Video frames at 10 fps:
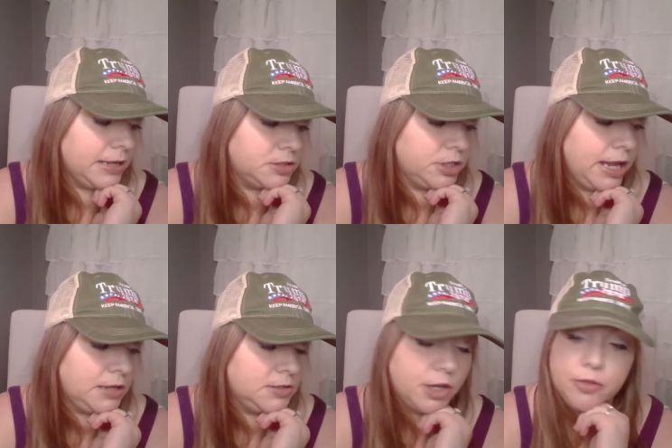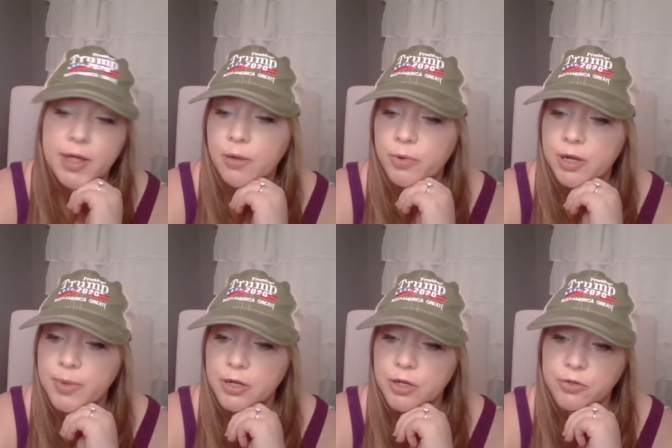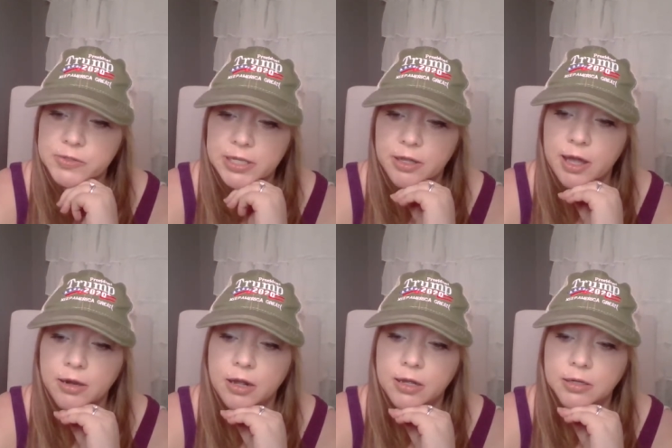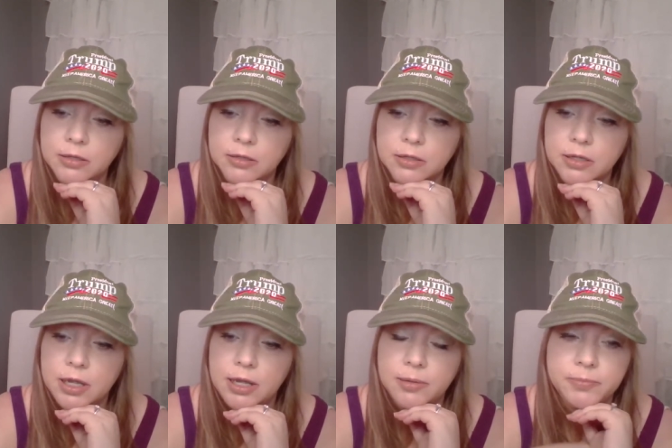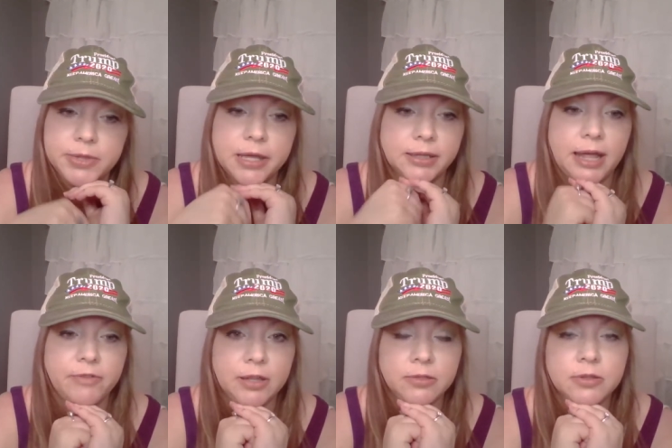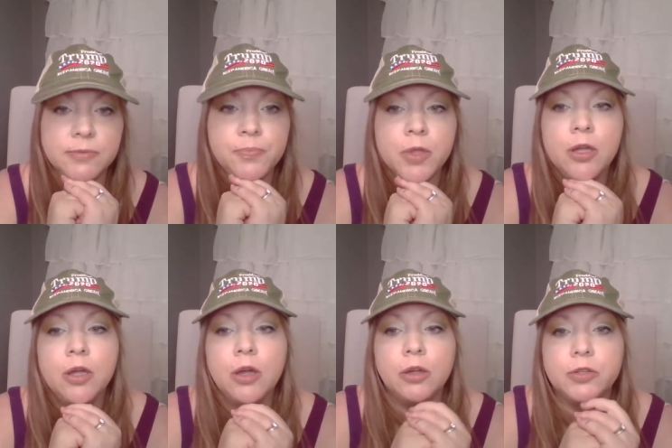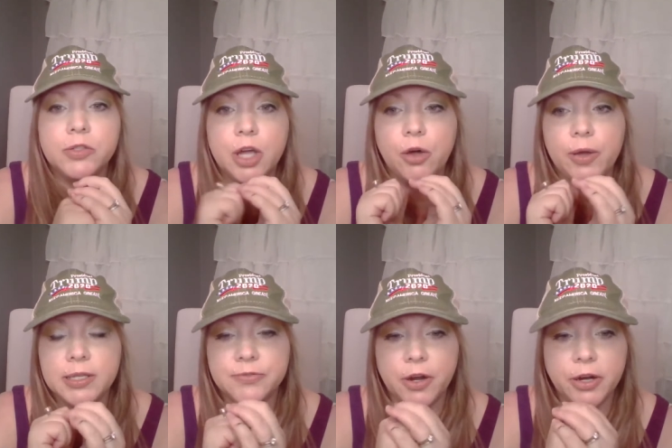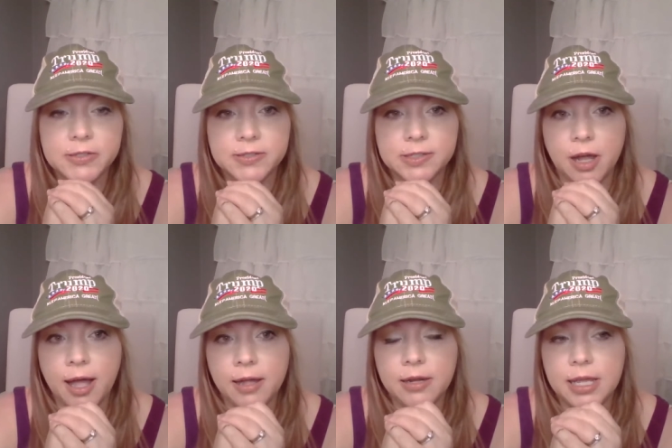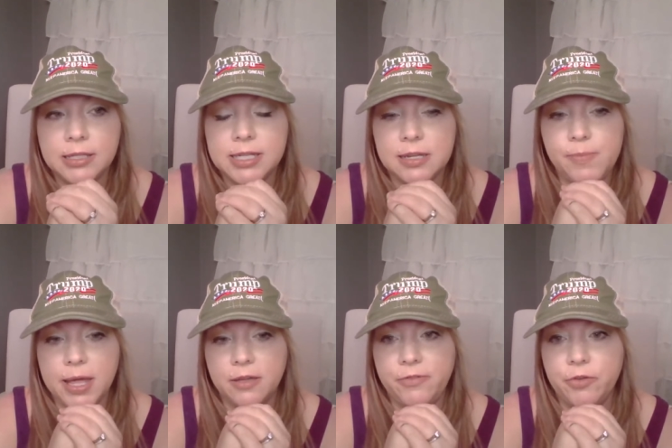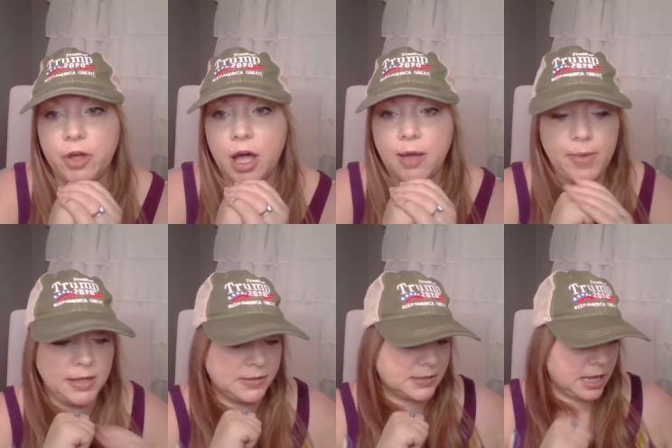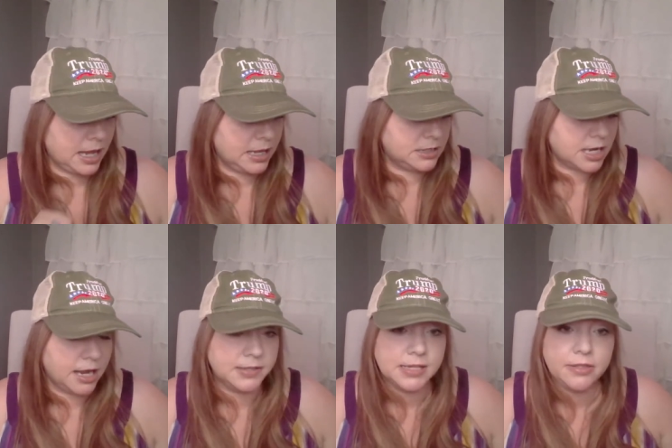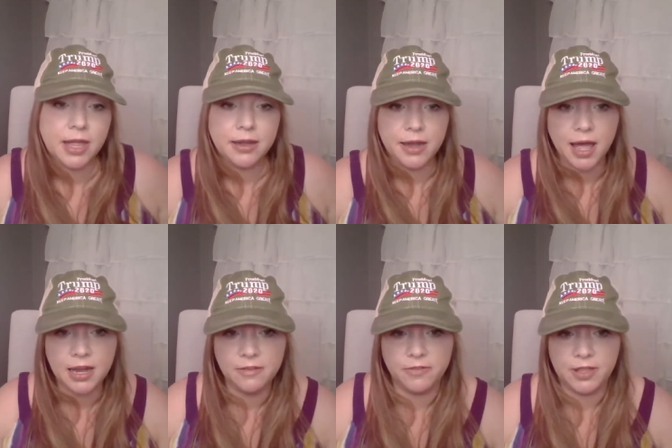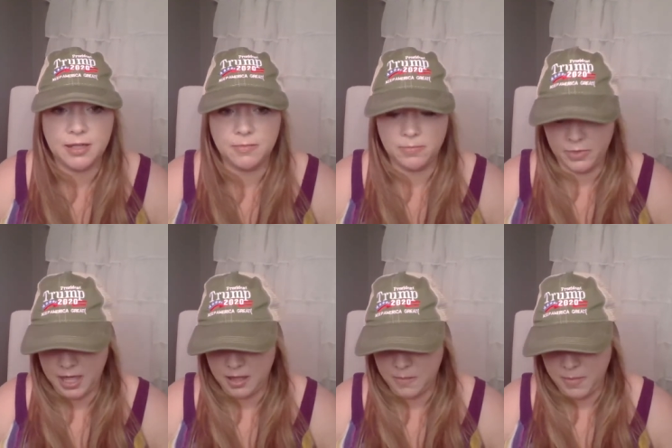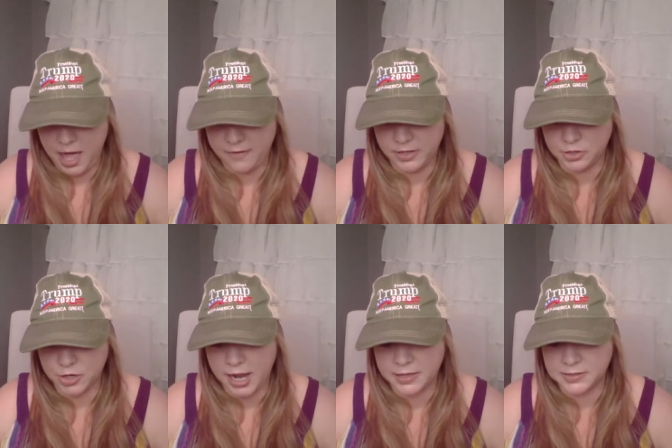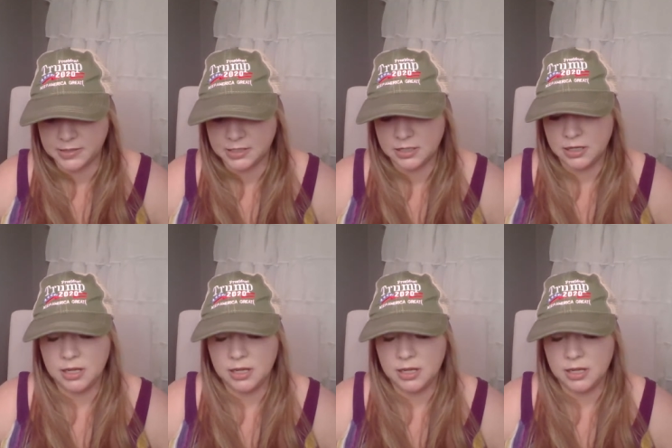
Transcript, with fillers: yesterday. So that would have been news he got on um, the 11th. So as far as Scott, he did make a few comments, and I see that none of him them have addressed